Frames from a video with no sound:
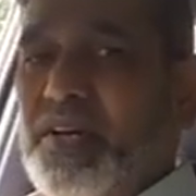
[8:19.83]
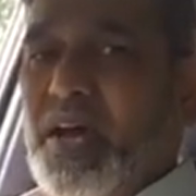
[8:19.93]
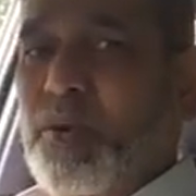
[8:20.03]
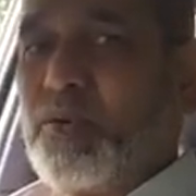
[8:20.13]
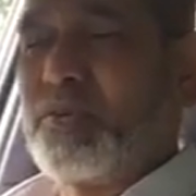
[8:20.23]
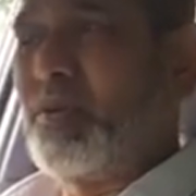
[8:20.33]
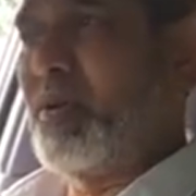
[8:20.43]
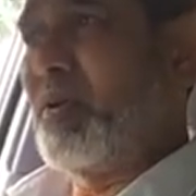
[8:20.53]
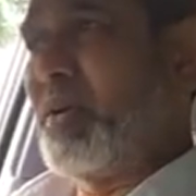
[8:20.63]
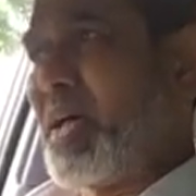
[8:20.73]
I would
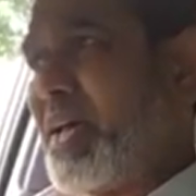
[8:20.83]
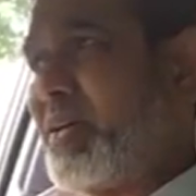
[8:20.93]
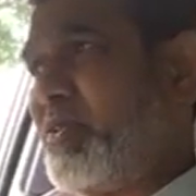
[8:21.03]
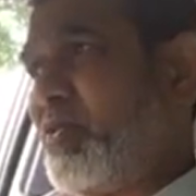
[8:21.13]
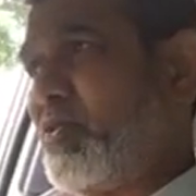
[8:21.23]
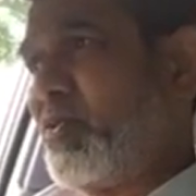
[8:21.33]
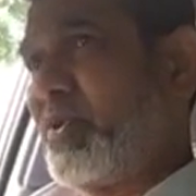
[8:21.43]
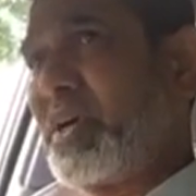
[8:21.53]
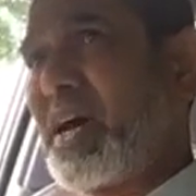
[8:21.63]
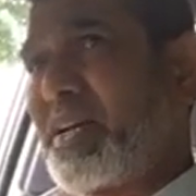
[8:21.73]
like you
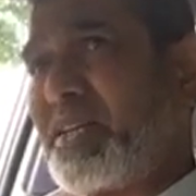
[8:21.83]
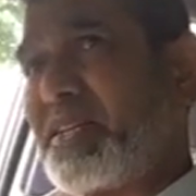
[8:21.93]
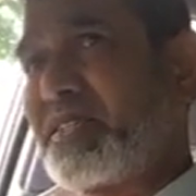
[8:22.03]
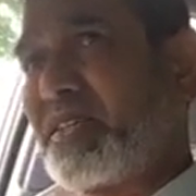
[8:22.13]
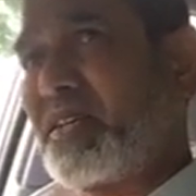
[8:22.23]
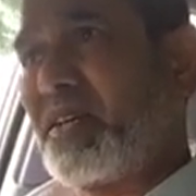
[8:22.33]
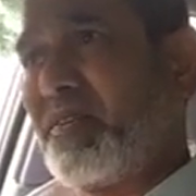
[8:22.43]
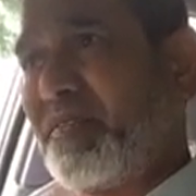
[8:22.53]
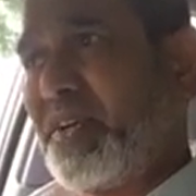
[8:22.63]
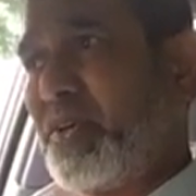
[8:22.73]
to regard this
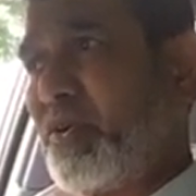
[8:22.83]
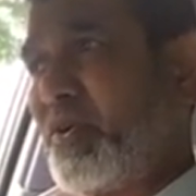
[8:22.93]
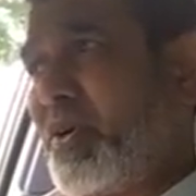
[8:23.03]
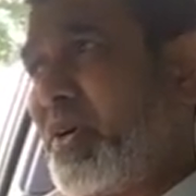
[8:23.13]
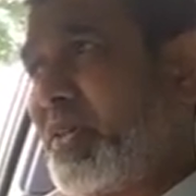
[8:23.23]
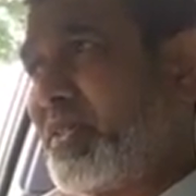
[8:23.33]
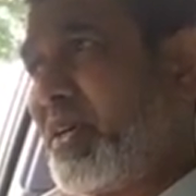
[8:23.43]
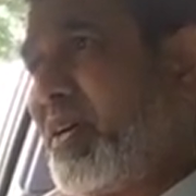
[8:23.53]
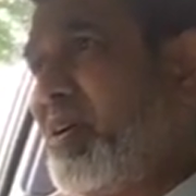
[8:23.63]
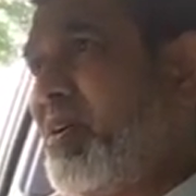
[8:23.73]
video as
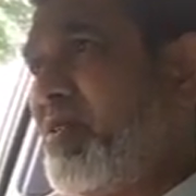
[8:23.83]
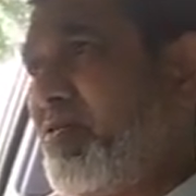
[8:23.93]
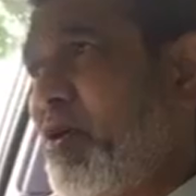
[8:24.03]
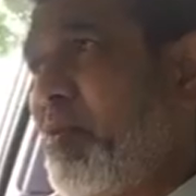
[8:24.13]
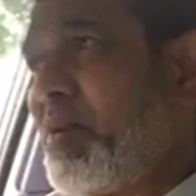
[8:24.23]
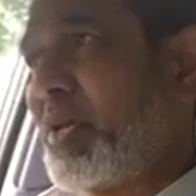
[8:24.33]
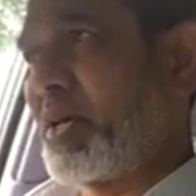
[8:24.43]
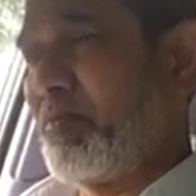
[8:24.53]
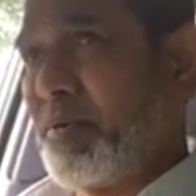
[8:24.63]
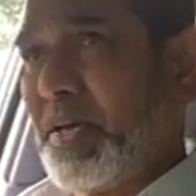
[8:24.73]
a formal
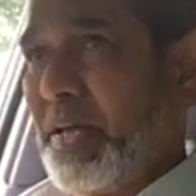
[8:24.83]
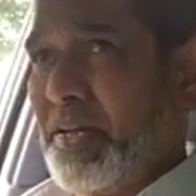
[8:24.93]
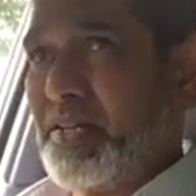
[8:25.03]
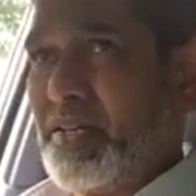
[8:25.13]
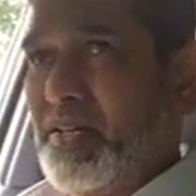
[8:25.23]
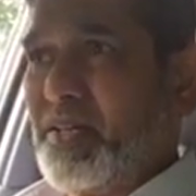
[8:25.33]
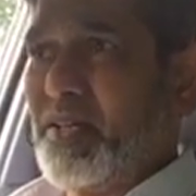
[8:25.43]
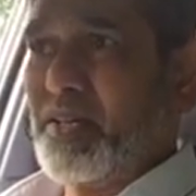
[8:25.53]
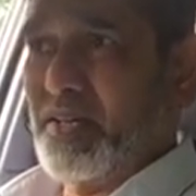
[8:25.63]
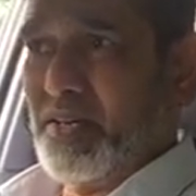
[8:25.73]
complaint
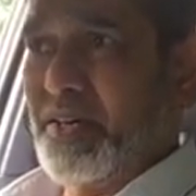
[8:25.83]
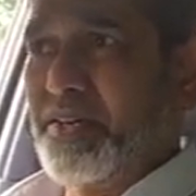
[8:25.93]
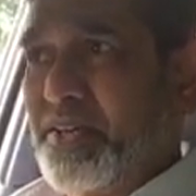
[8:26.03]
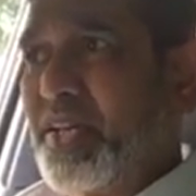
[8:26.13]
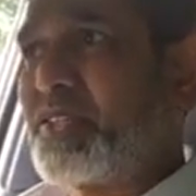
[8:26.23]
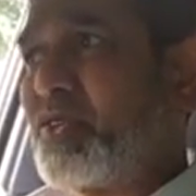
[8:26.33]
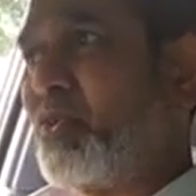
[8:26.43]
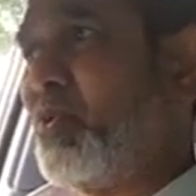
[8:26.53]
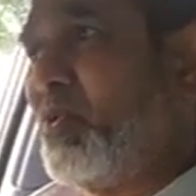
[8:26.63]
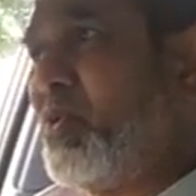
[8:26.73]
addressed
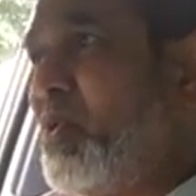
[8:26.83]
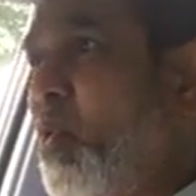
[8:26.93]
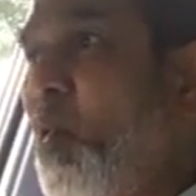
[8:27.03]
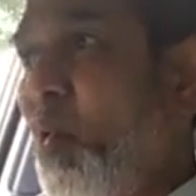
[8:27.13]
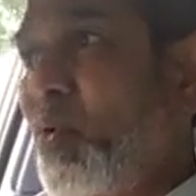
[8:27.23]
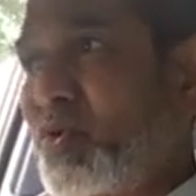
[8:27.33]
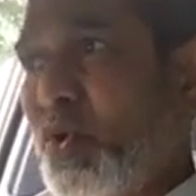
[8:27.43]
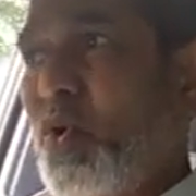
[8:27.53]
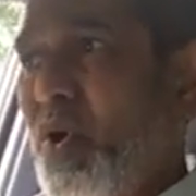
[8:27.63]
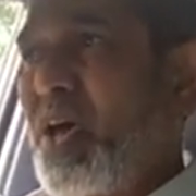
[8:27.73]
to
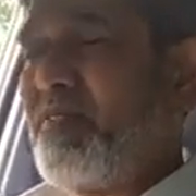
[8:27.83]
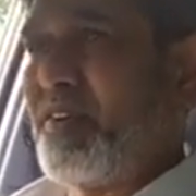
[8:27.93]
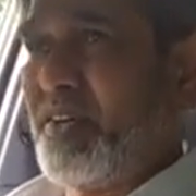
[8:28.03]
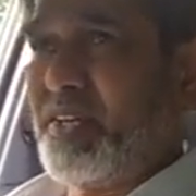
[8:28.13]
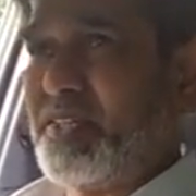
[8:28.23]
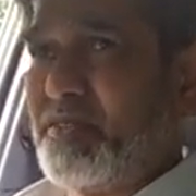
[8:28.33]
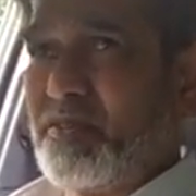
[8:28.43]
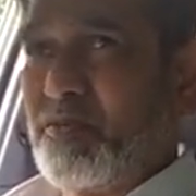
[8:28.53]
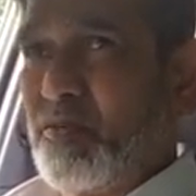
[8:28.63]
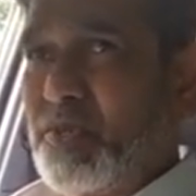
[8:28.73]
whosoever
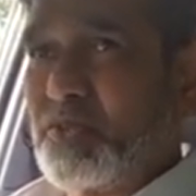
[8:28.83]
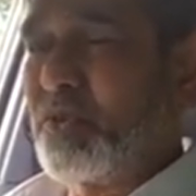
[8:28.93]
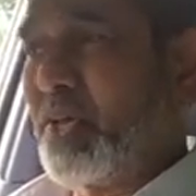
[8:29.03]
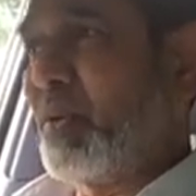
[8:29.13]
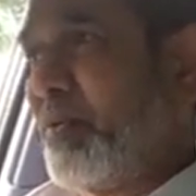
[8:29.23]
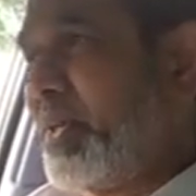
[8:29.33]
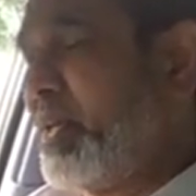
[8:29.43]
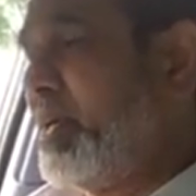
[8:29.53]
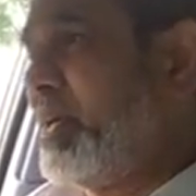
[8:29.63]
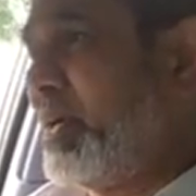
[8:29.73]
wants to deal
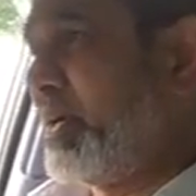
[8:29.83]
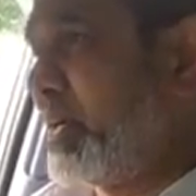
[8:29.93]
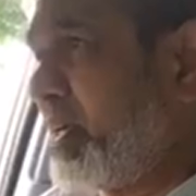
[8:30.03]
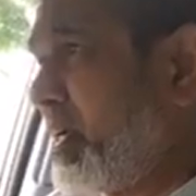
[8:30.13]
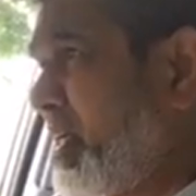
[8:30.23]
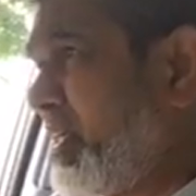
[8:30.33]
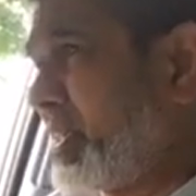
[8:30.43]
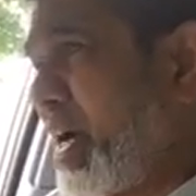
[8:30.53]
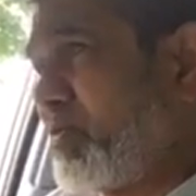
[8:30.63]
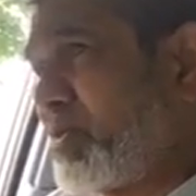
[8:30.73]
with in
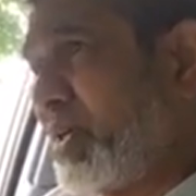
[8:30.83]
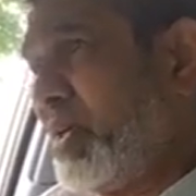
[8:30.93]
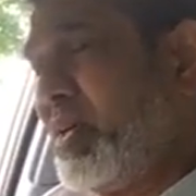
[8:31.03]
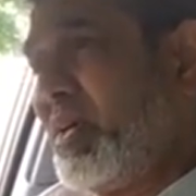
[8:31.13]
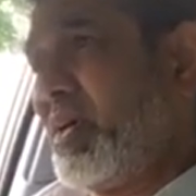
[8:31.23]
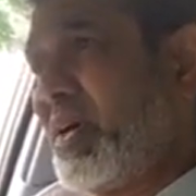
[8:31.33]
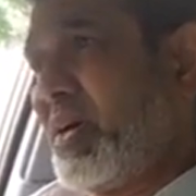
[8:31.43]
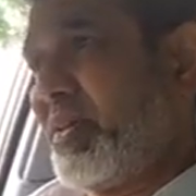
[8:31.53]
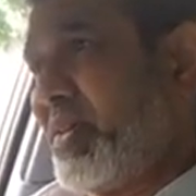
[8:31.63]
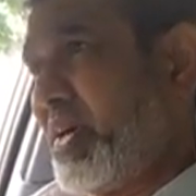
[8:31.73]
Kirklees Council,
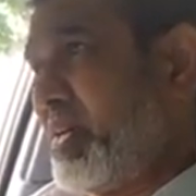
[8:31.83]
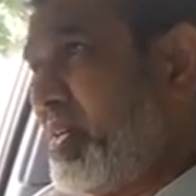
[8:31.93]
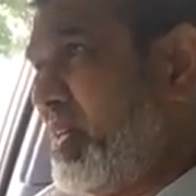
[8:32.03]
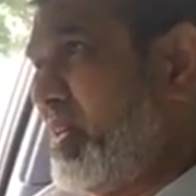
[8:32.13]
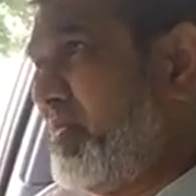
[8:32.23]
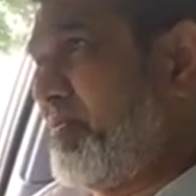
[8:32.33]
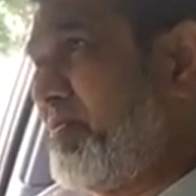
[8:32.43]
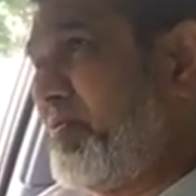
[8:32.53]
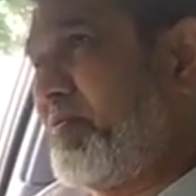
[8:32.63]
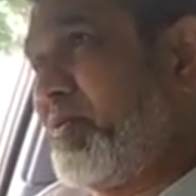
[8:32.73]
and then
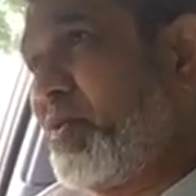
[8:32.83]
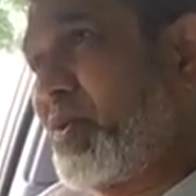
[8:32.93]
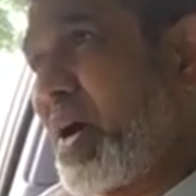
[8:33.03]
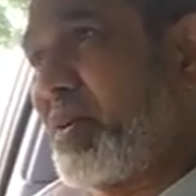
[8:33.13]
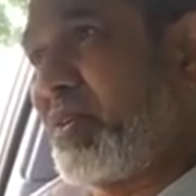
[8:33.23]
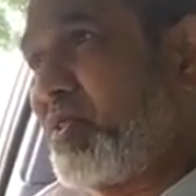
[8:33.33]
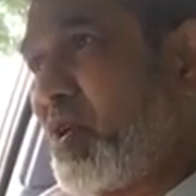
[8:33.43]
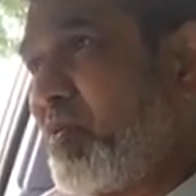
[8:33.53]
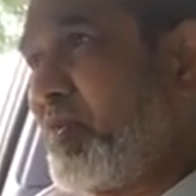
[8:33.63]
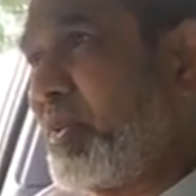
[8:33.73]
if you can't
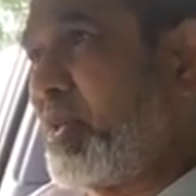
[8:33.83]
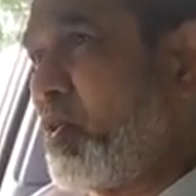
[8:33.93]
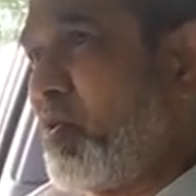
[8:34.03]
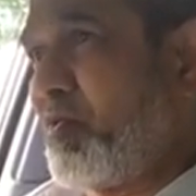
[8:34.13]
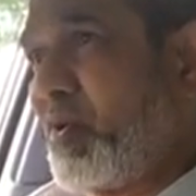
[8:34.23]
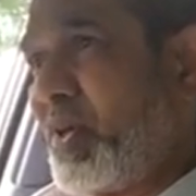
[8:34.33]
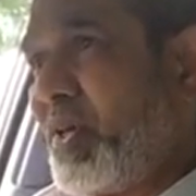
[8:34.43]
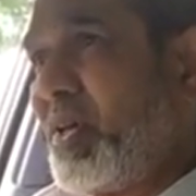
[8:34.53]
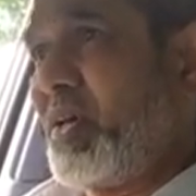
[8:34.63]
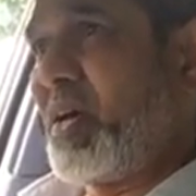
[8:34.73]
resolve it, then
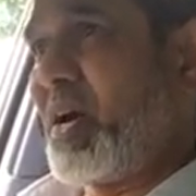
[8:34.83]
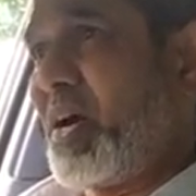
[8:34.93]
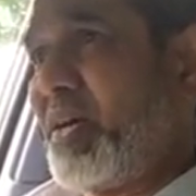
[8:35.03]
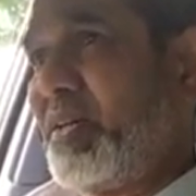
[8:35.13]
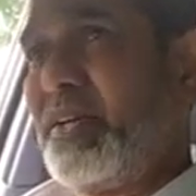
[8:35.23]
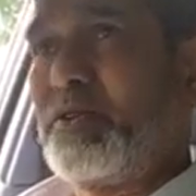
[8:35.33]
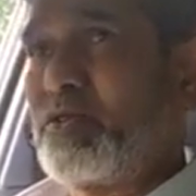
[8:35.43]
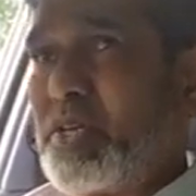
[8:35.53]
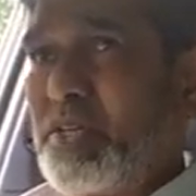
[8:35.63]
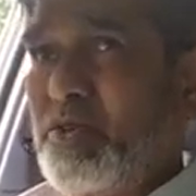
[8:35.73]
hopefully I need
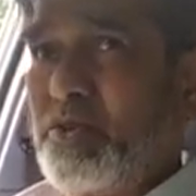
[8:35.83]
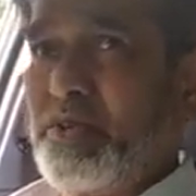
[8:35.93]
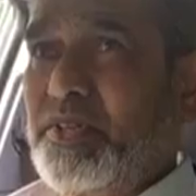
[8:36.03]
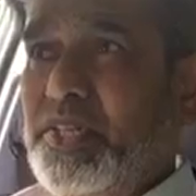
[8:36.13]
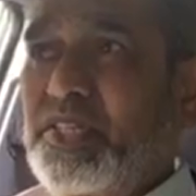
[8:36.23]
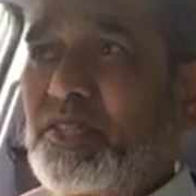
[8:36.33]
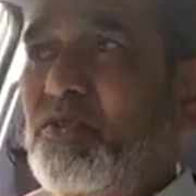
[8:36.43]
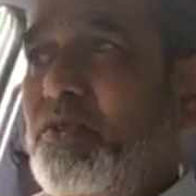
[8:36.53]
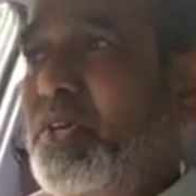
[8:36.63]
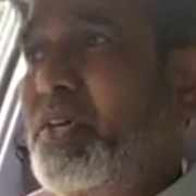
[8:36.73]
to send this
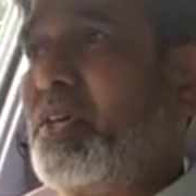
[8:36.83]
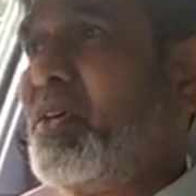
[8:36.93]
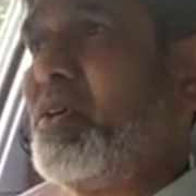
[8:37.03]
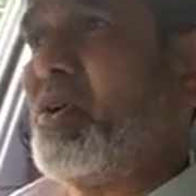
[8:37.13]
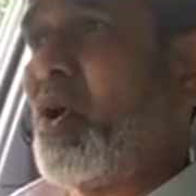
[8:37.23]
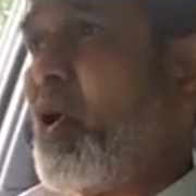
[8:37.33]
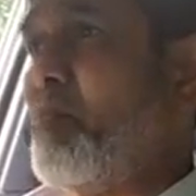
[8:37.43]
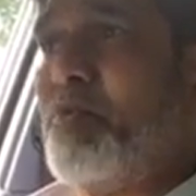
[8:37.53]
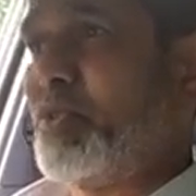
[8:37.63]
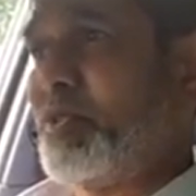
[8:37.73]
to the
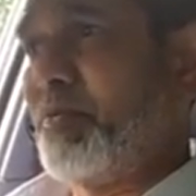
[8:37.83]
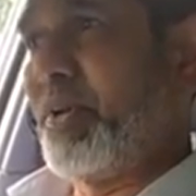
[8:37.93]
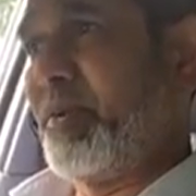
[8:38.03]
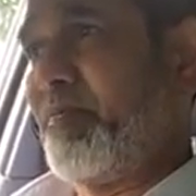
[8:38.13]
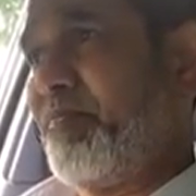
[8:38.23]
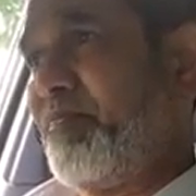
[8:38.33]
Ombudsman.